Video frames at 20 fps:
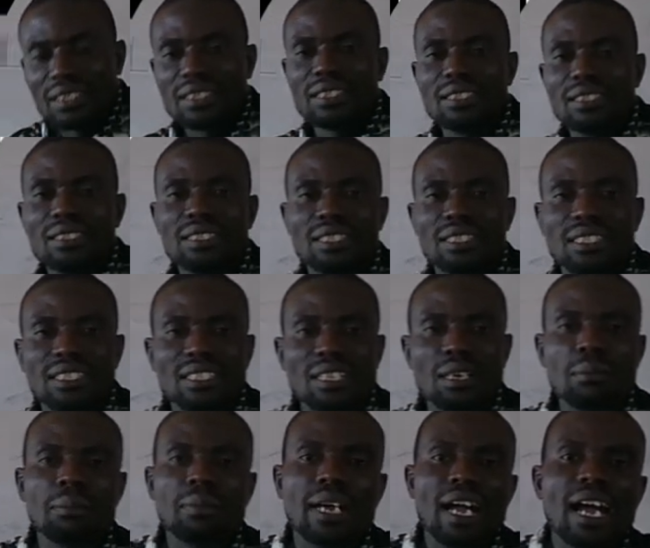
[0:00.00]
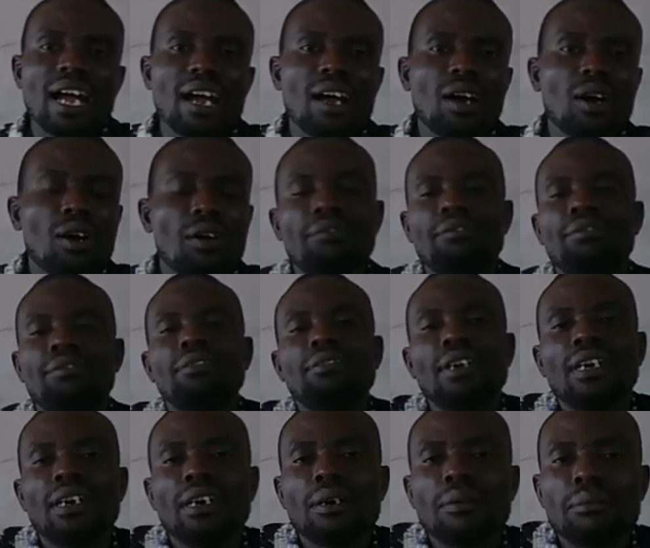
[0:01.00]
the number
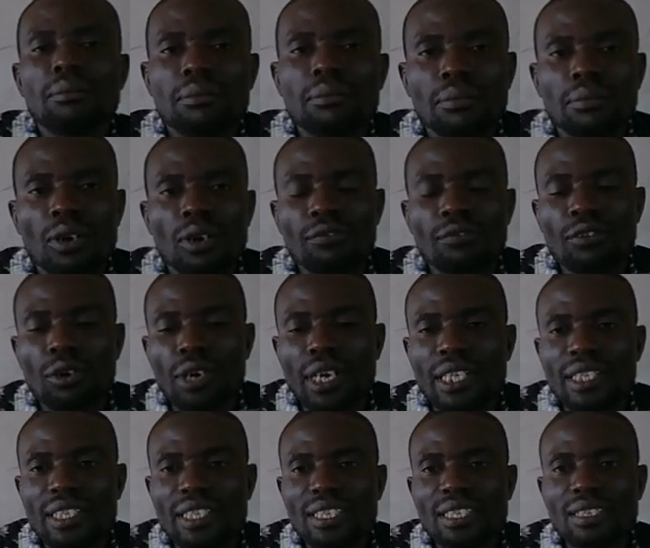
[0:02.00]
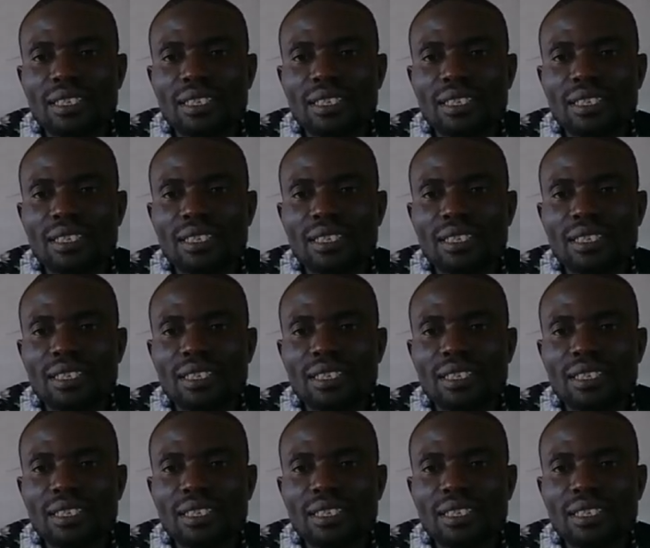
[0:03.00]
of current